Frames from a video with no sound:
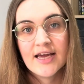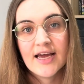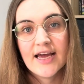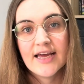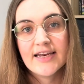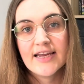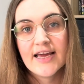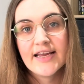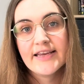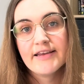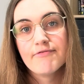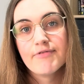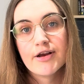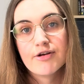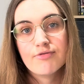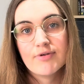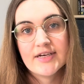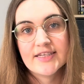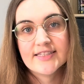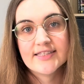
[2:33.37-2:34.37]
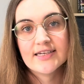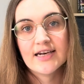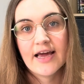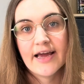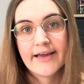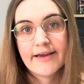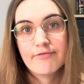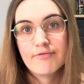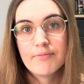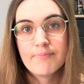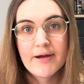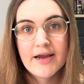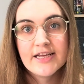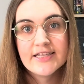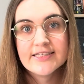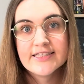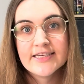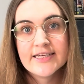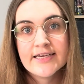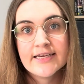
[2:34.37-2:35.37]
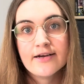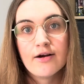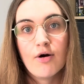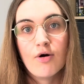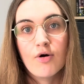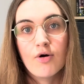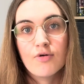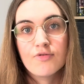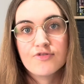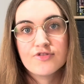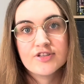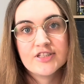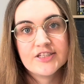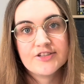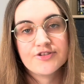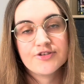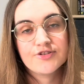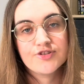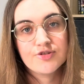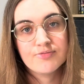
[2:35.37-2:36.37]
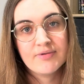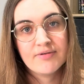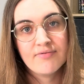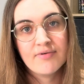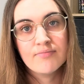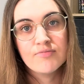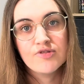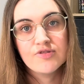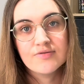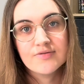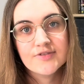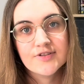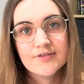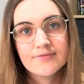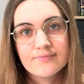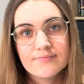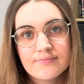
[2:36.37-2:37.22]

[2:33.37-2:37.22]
and any request like repainting or furniture to be removed.